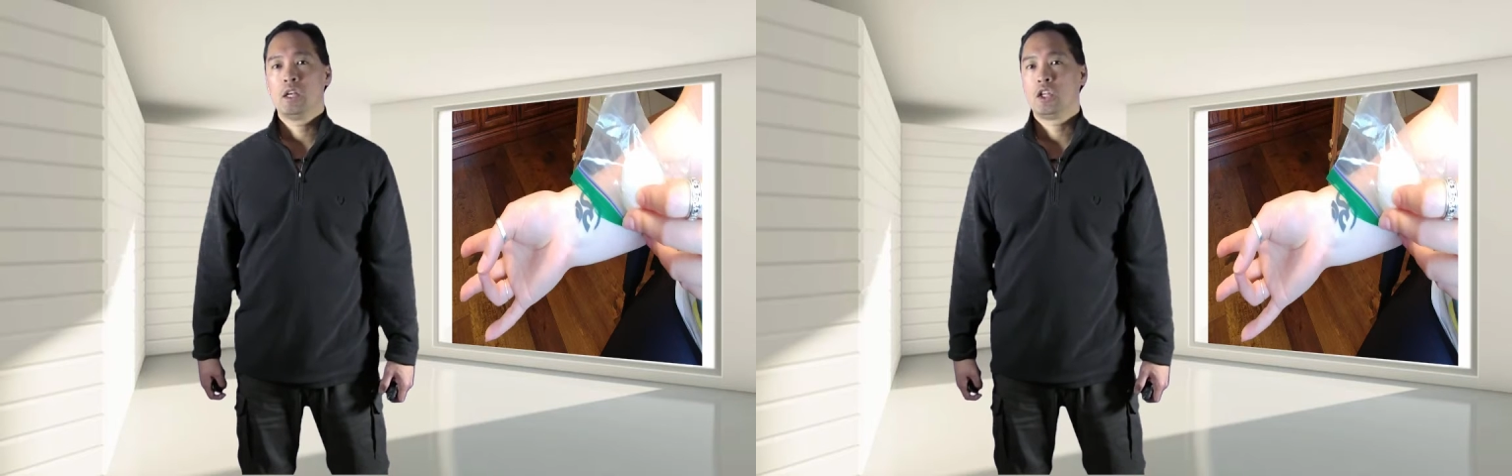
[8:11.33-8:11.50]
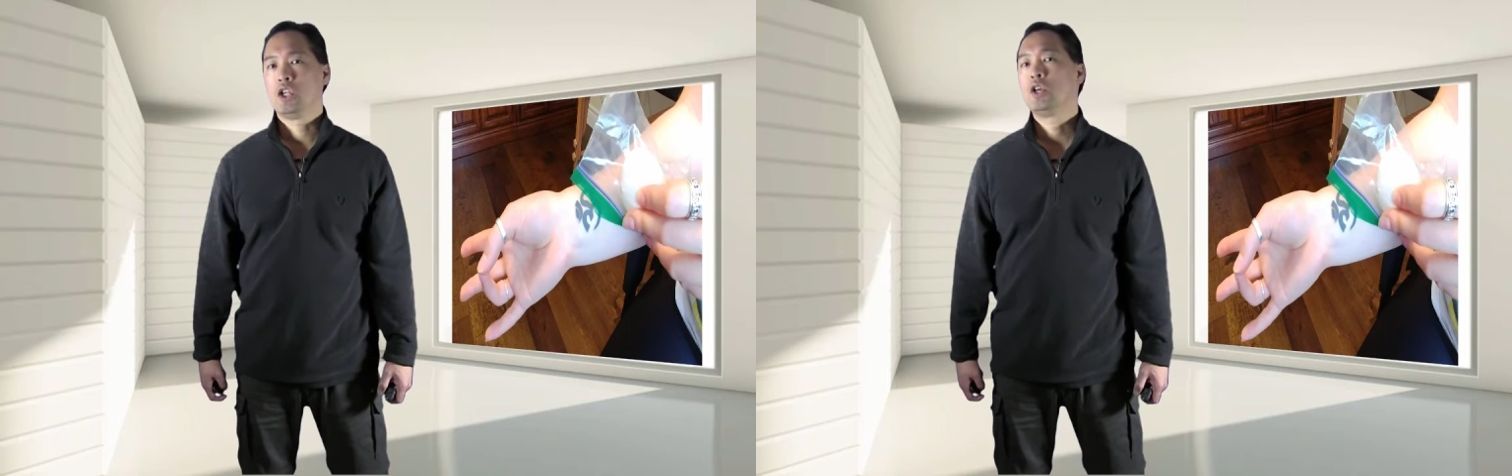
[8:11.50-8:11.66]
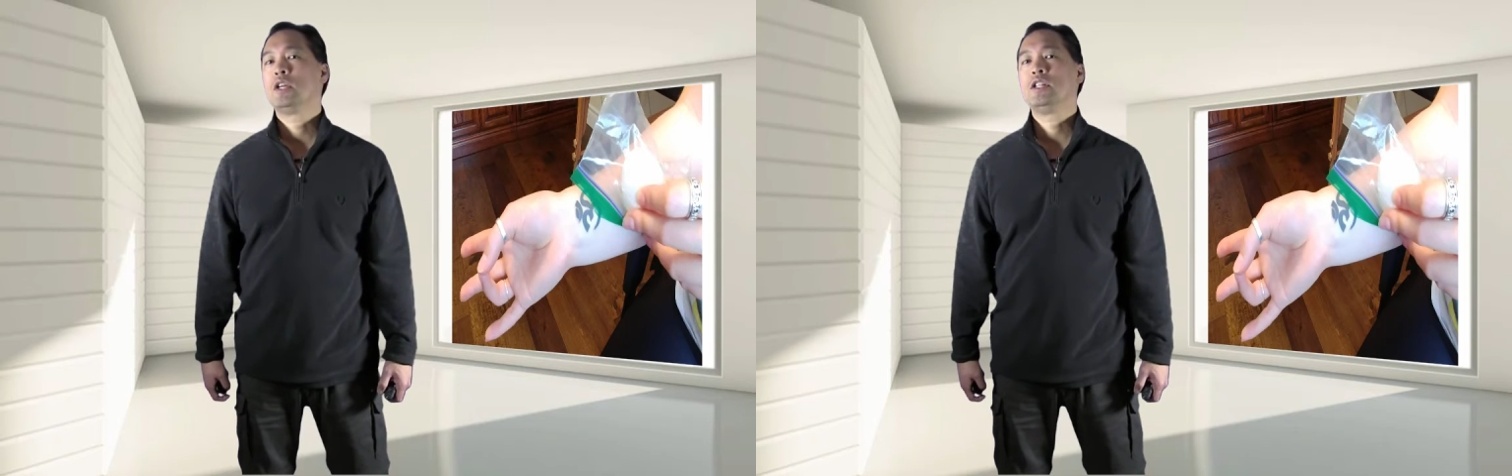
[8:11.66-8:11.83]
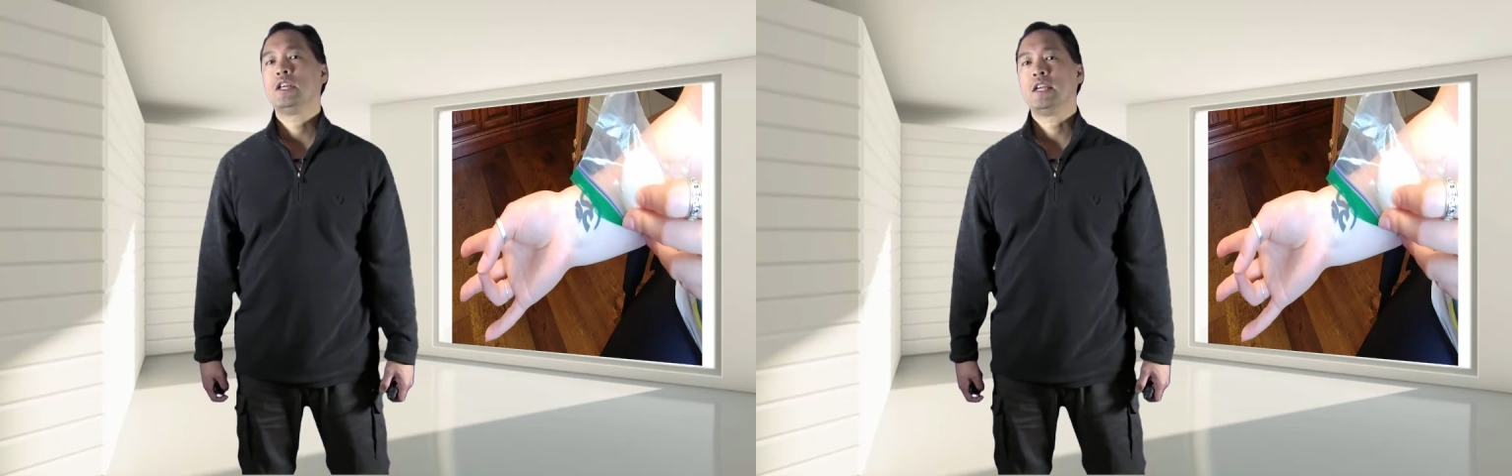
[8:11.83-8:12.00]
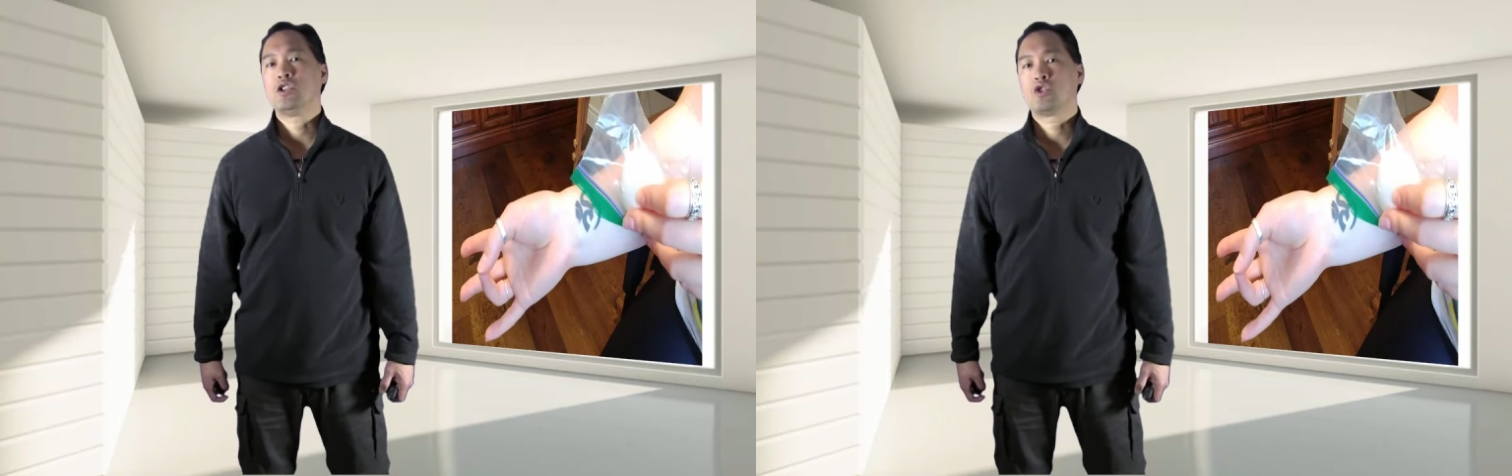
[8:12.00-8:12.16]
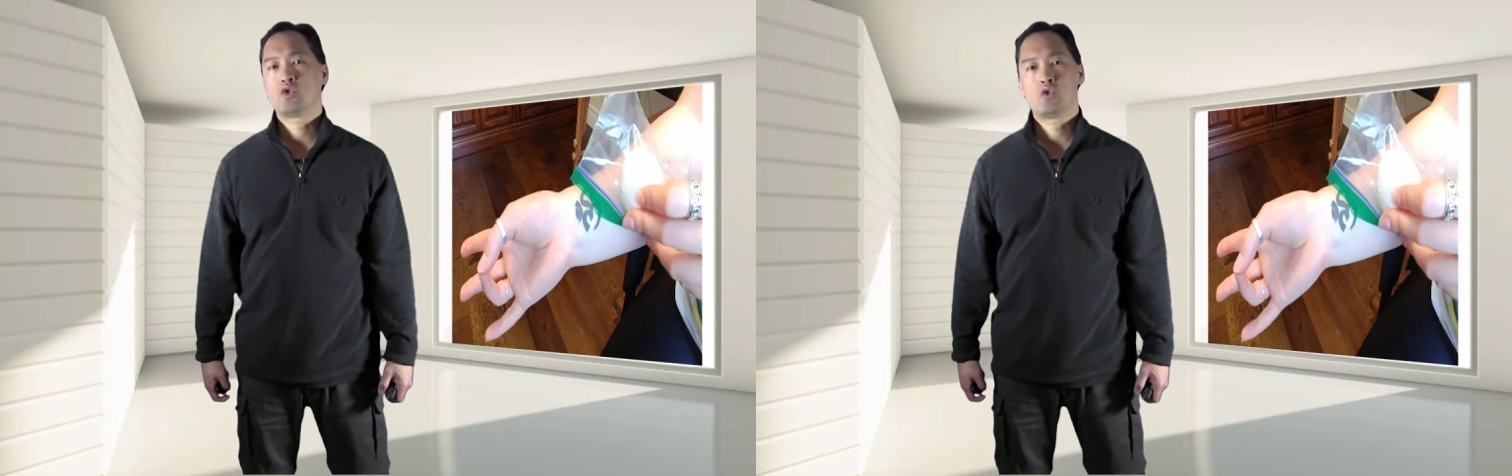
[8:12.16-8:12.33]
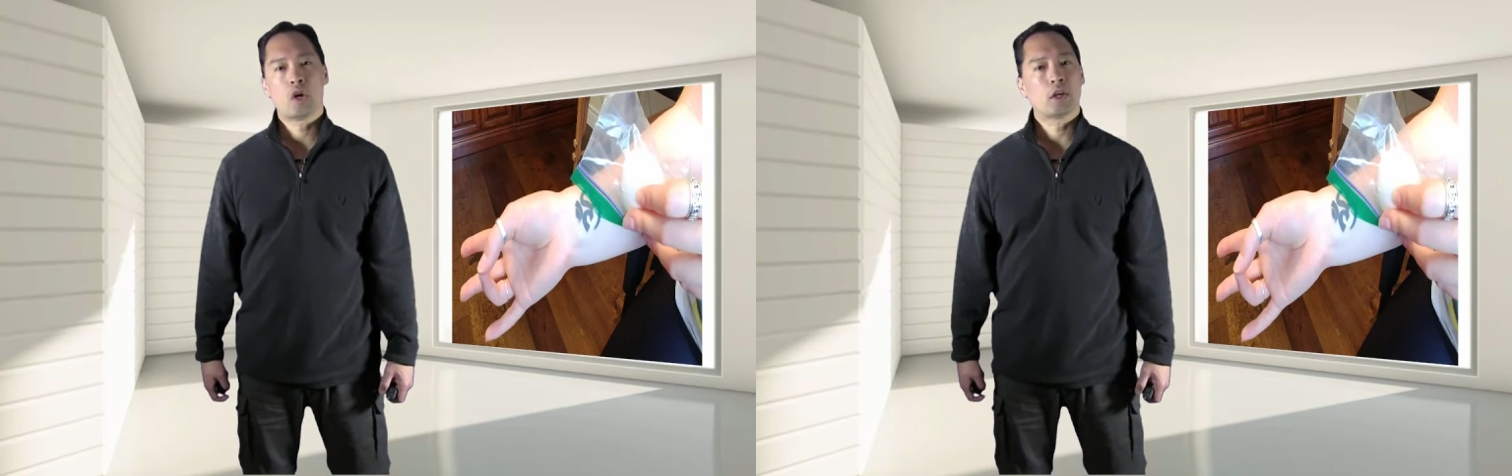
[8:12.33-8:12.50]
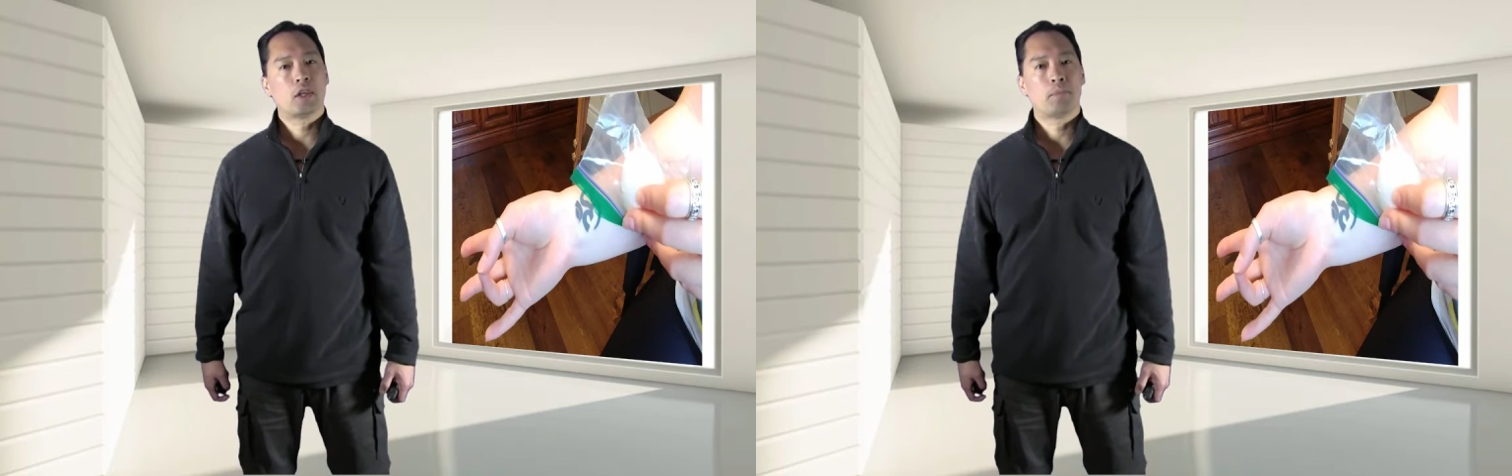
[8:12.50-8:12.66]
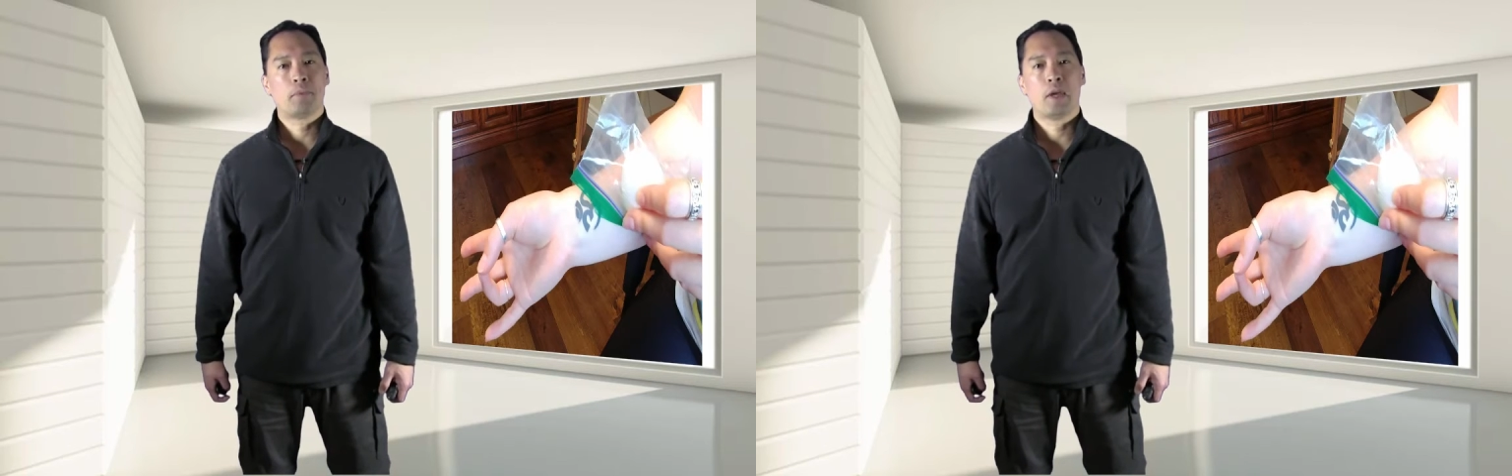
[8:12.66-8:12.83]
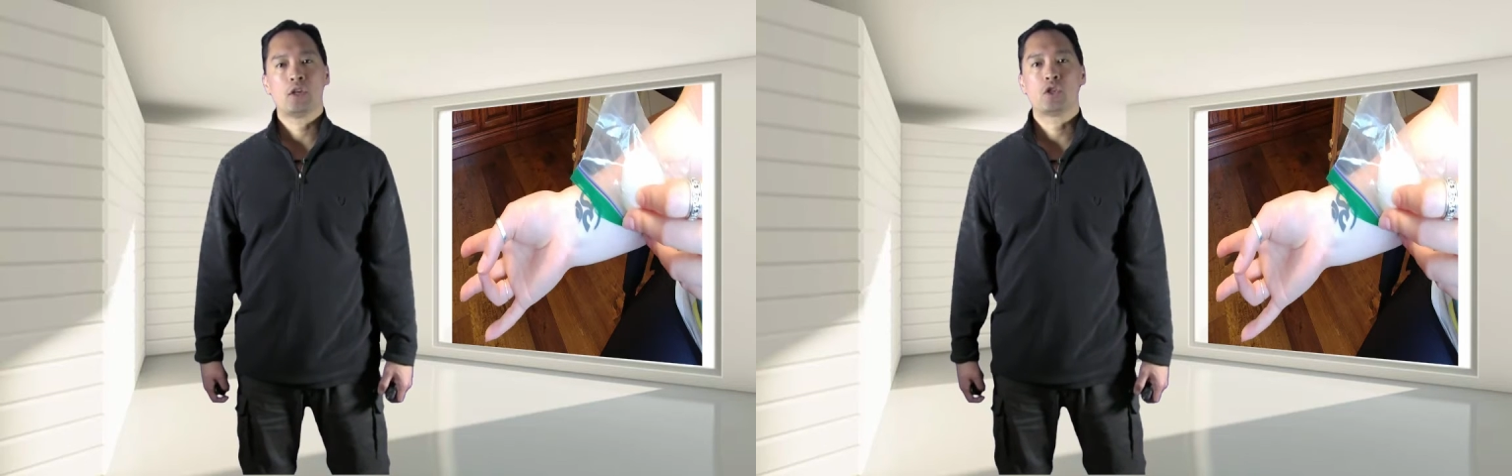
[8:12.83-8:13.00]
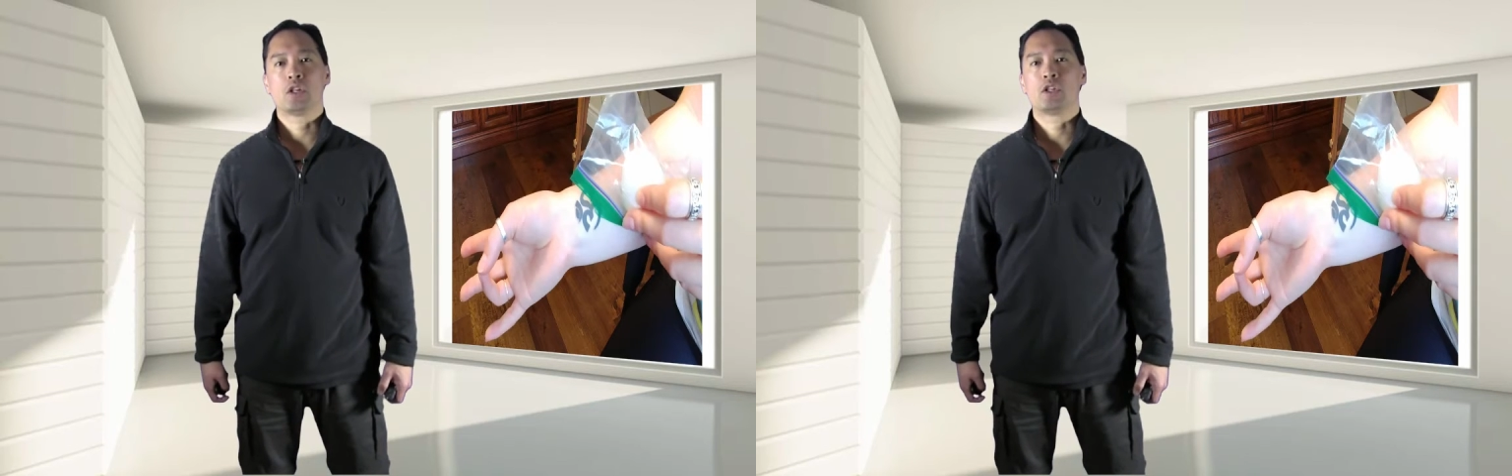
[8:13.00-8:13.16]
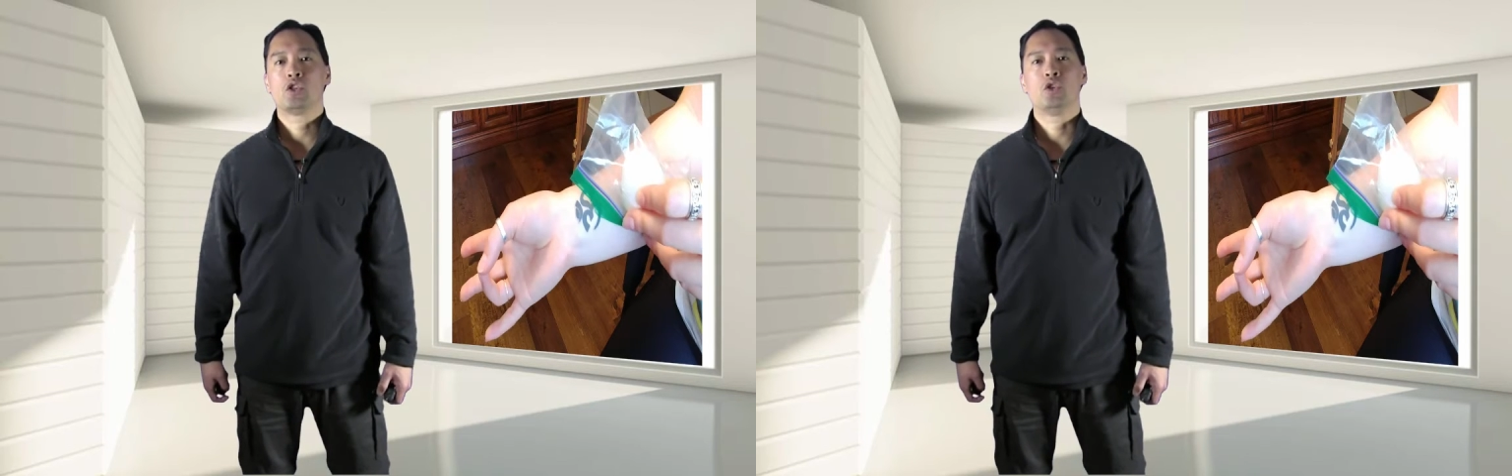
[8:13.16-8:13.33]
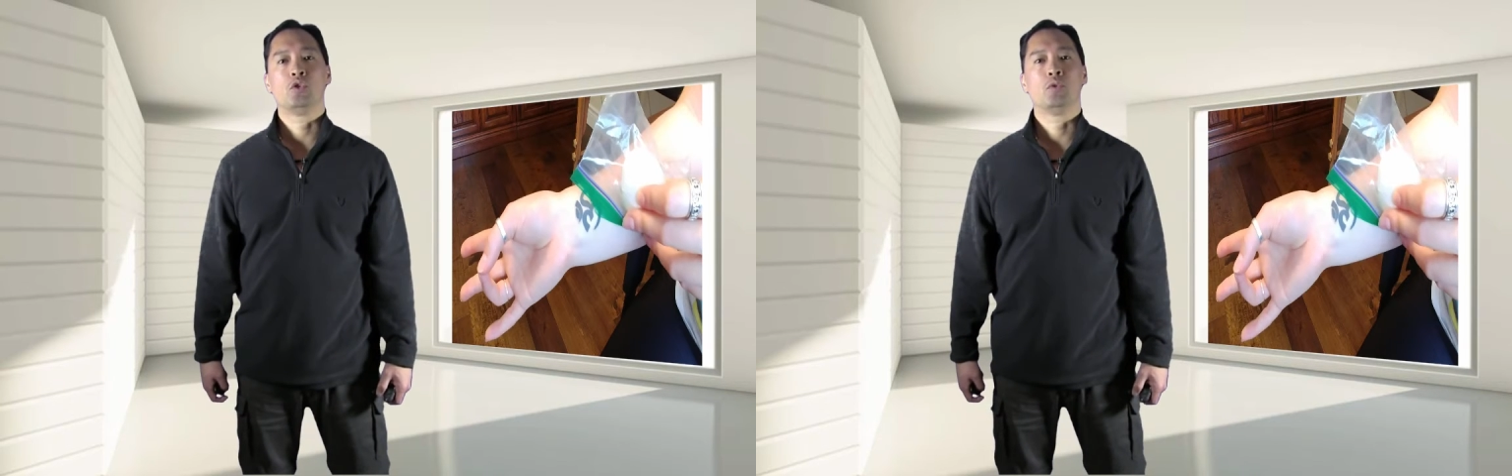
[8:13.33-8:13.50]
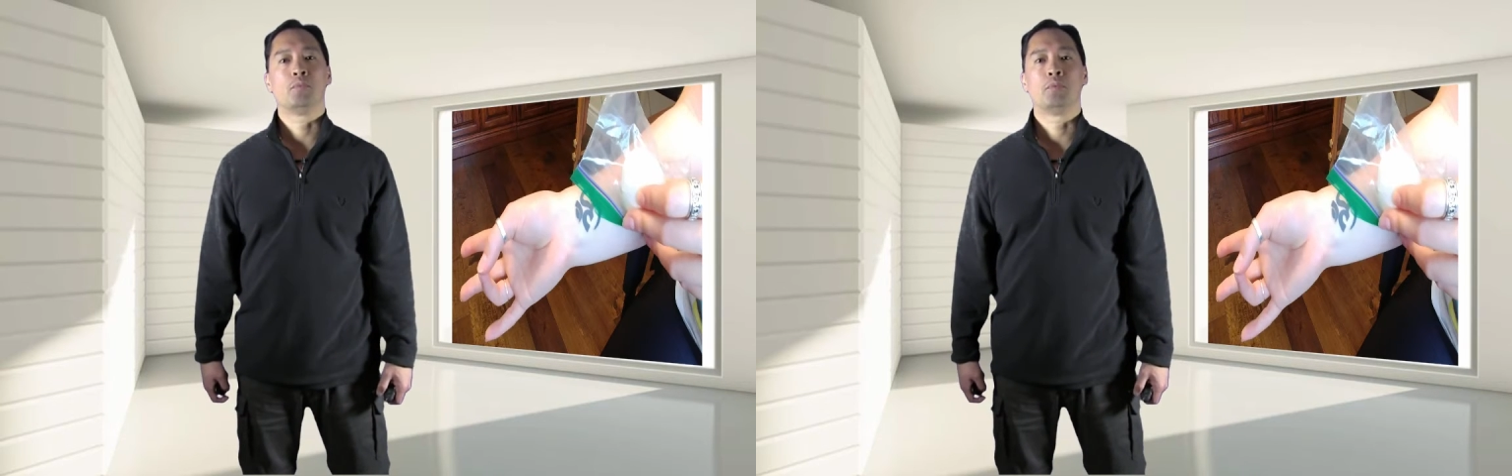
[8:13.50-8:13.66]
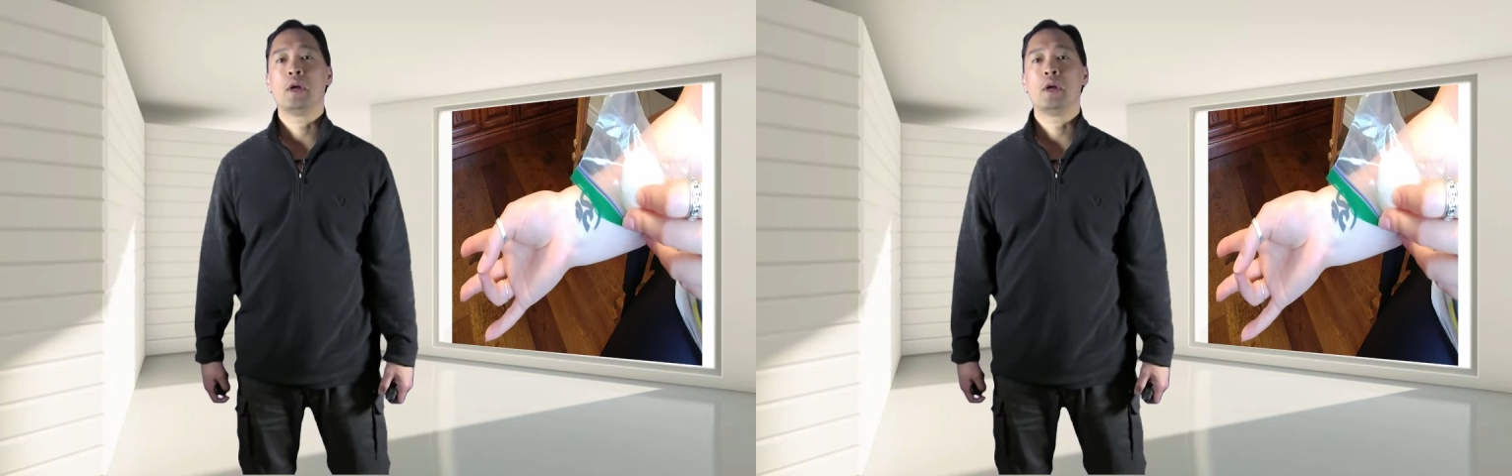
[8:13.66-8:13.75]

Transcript: You can instruct the patient to